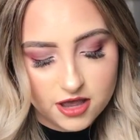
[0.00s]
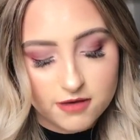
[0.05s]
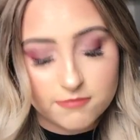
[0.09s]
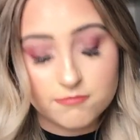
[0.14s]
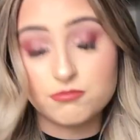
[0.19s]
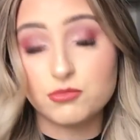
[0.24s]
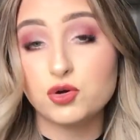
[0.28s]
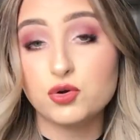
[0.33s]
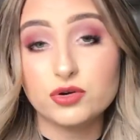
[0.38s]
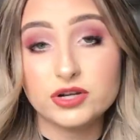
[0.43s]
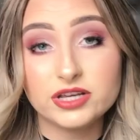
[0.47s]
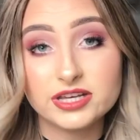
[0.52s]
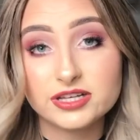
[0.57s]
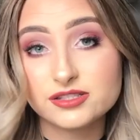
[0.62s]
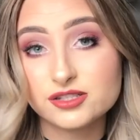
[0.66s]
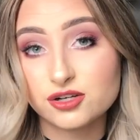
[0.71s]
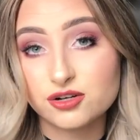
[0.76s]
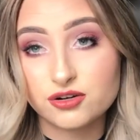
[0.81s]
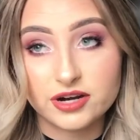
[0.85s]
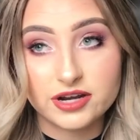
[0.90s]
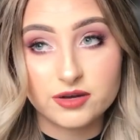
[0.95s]
moody
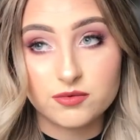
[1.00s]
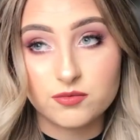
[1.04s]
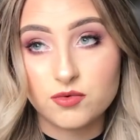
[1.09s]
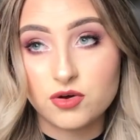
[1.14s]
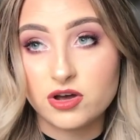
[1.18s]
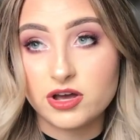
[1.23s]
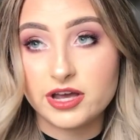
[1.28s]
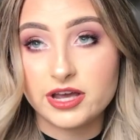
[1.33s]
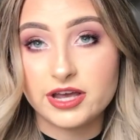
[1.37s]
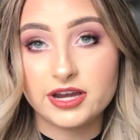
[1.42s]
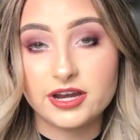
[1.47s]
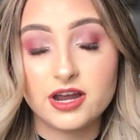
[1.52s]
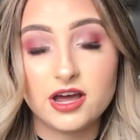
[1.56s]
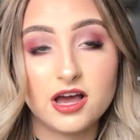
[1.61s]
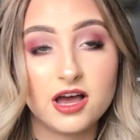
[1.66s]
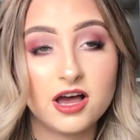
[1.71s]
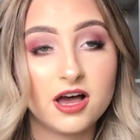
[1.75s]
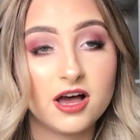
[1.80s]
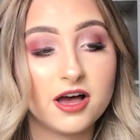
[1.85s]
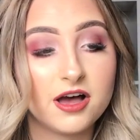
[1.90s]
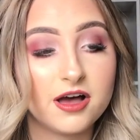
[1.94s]
is a great one
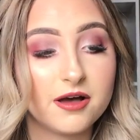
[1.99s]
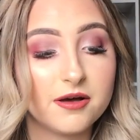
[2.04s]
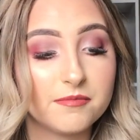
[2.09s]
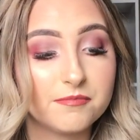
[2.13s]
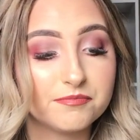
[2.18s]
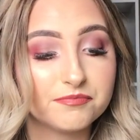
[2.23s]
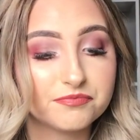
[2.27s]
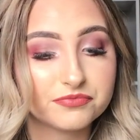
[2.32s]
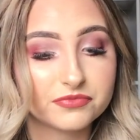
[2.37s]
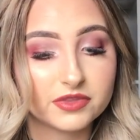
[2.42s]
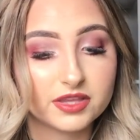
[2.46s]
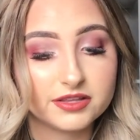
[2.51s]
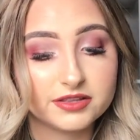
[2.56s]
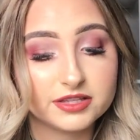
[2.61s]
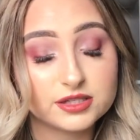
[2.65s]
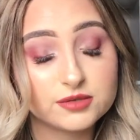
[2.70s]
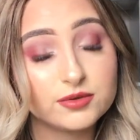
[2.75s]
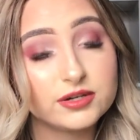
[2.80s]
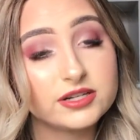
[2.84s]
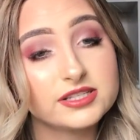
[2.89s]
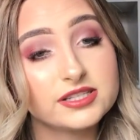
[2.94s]
um,
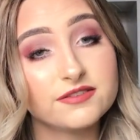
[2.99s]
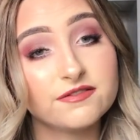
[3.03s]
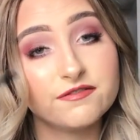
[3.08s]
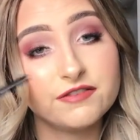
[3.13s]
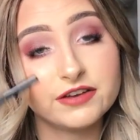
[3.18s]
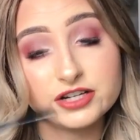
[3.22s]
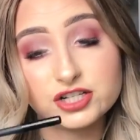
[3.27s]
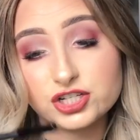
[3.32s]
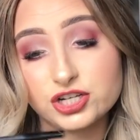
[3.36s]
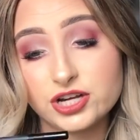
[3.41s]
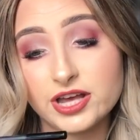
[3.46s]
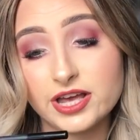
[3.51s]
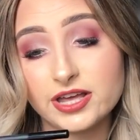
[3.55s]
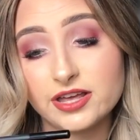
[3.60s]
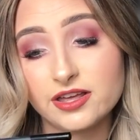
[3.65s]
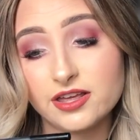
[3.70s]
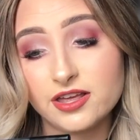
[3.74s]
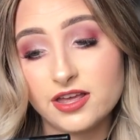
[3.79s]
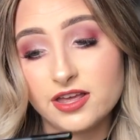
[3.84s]
this one is in fishnet